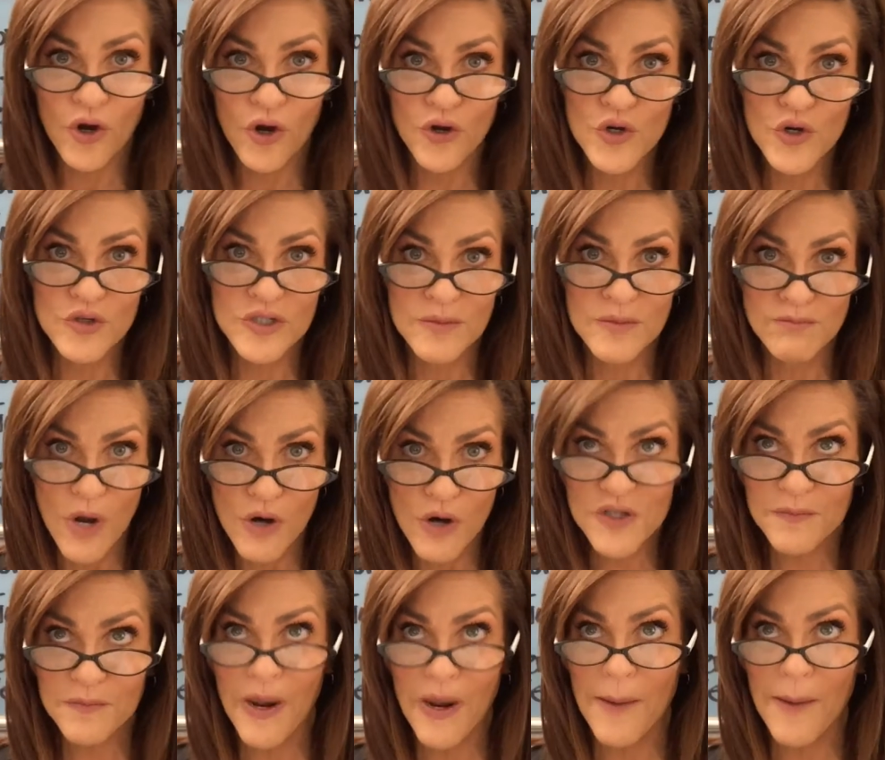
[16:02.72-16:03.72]
or who's
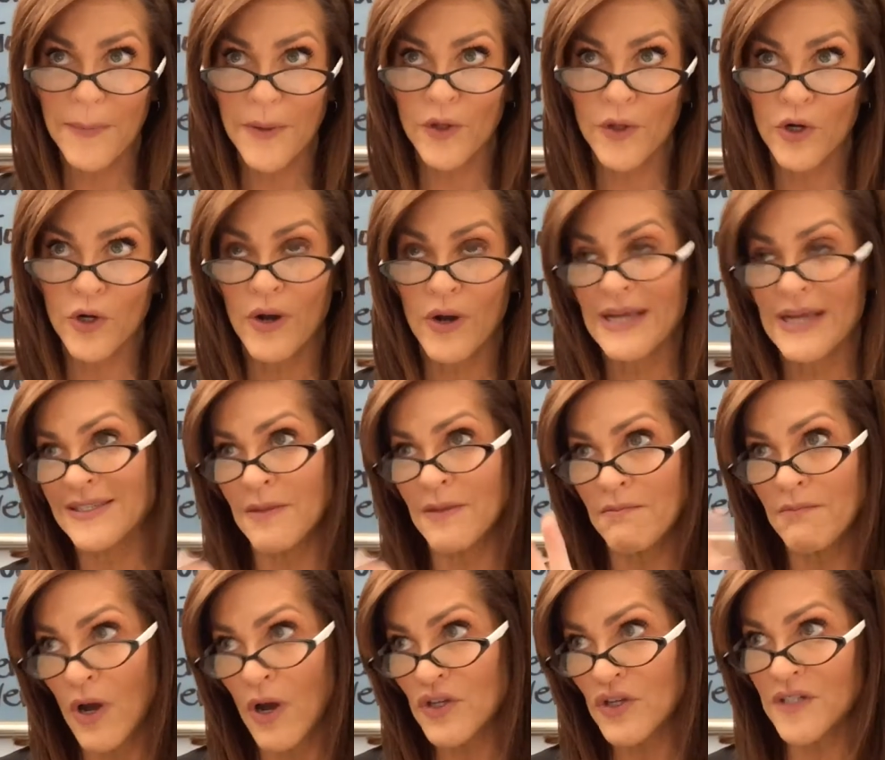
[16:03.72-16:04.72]
most popular or has the
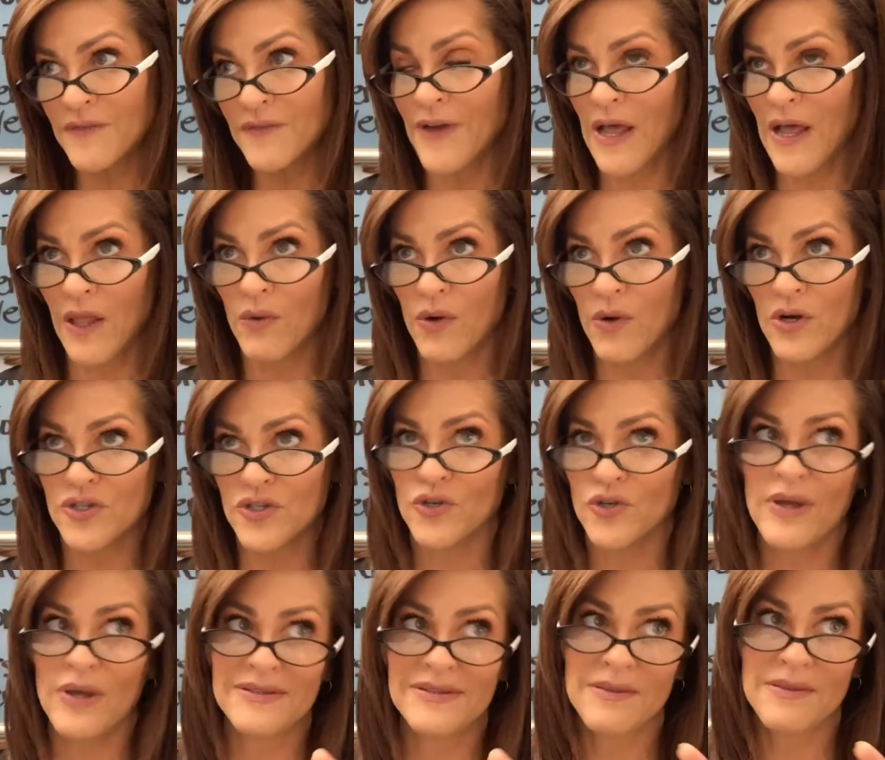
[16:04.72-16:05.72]
most followers
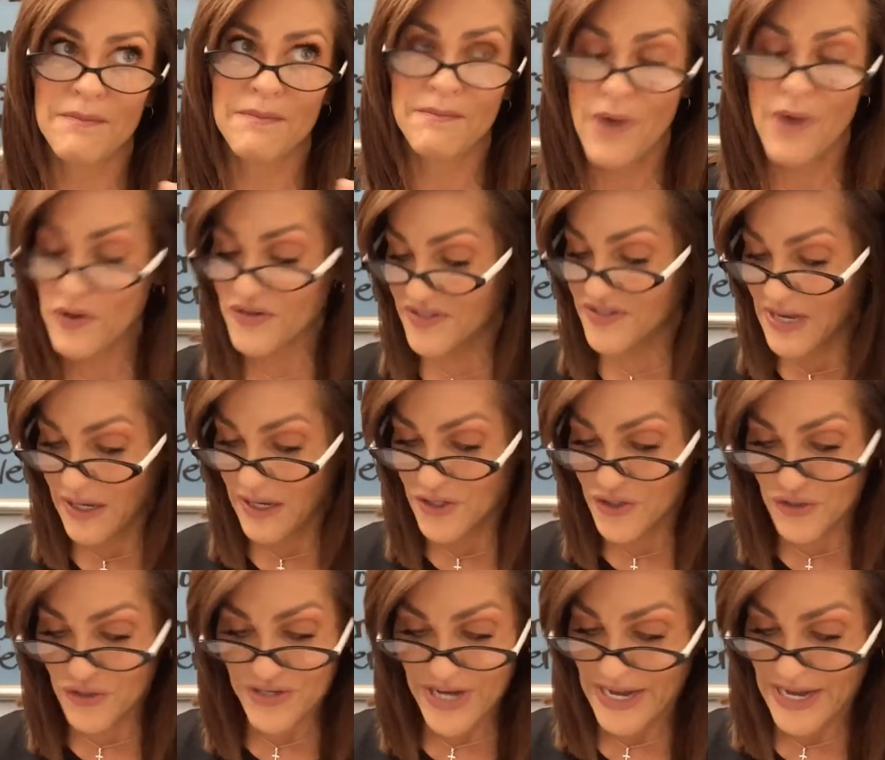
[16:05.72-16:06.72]
or who has the most
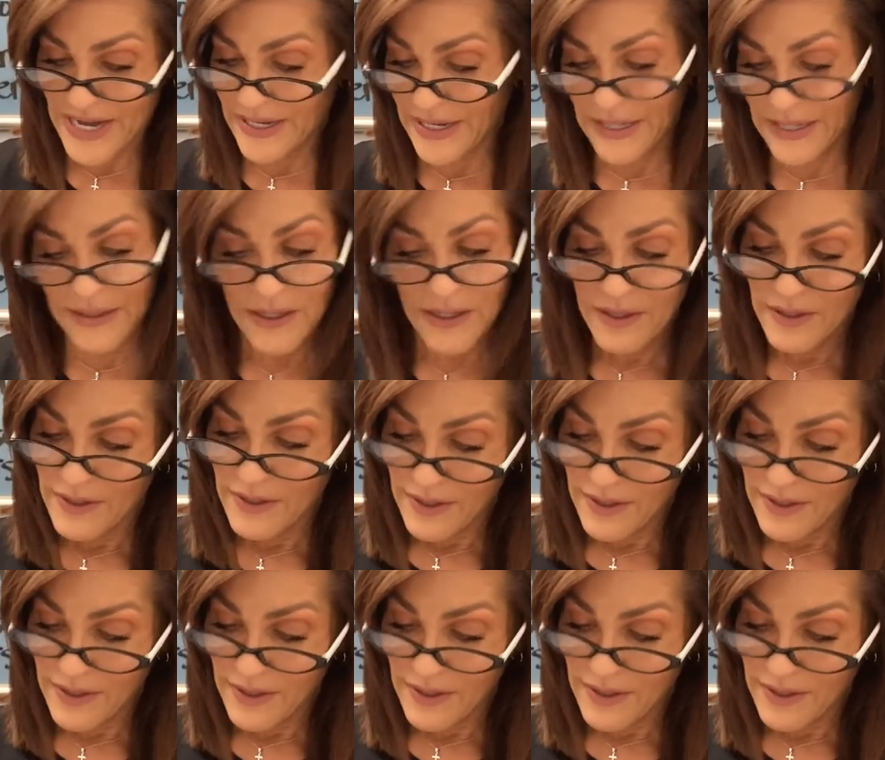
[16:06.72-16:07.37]
entertaining